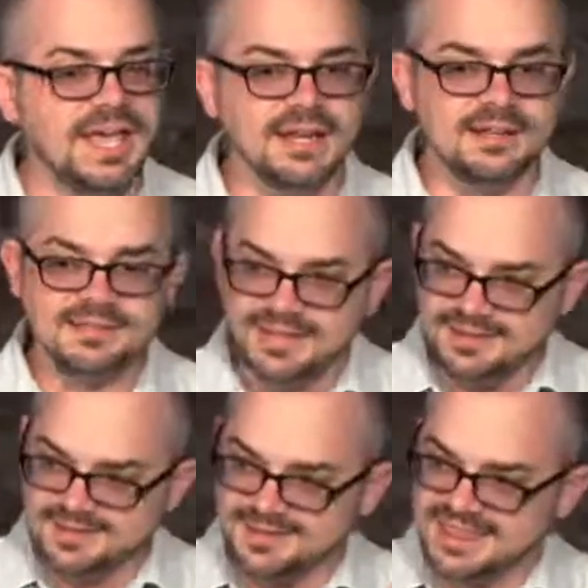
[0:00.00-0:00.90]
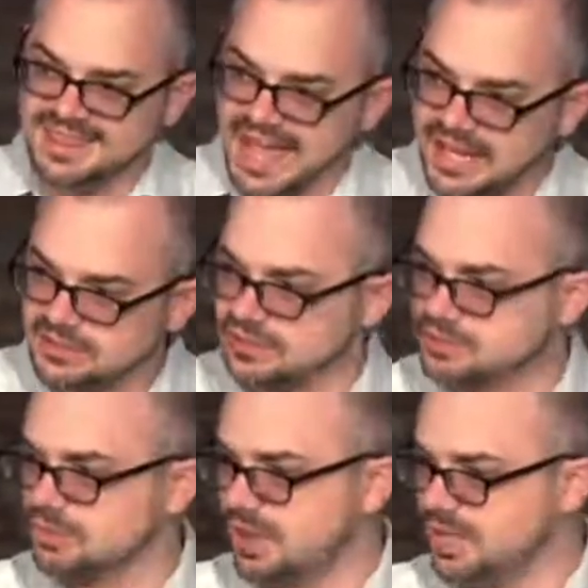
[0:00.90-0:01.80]
And it's into that
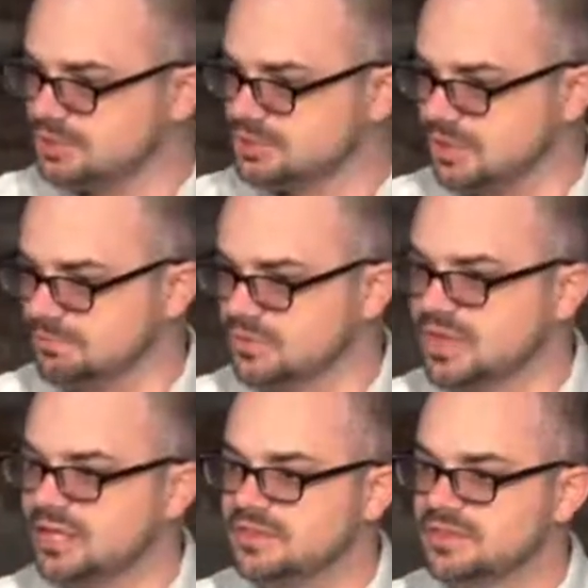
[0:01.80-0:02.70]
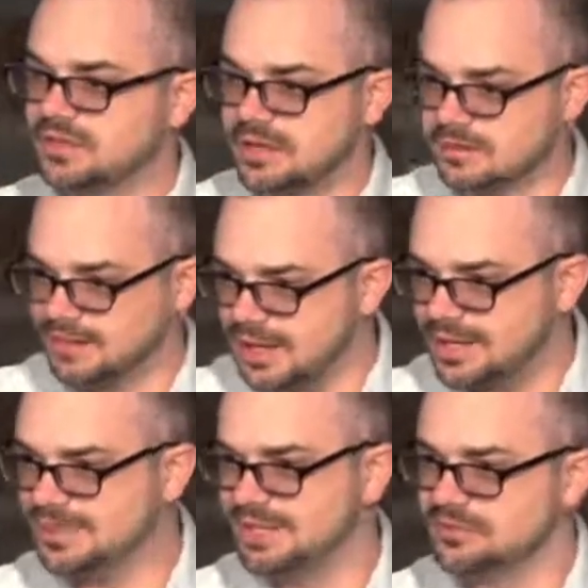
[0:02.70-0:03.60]
situation that
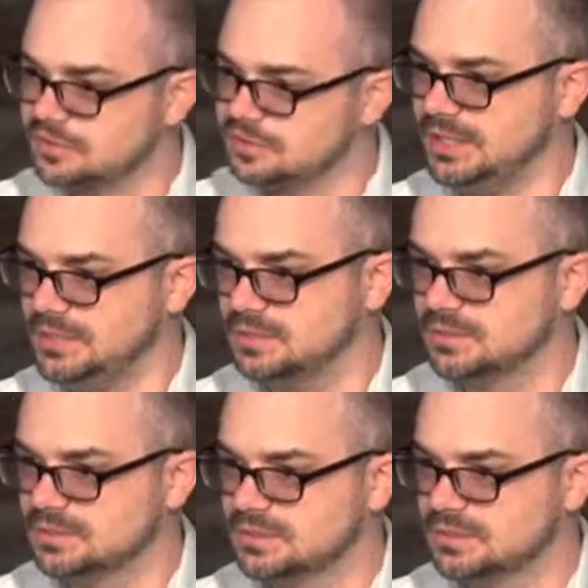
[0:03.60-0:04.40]
Zechariah begins to speak.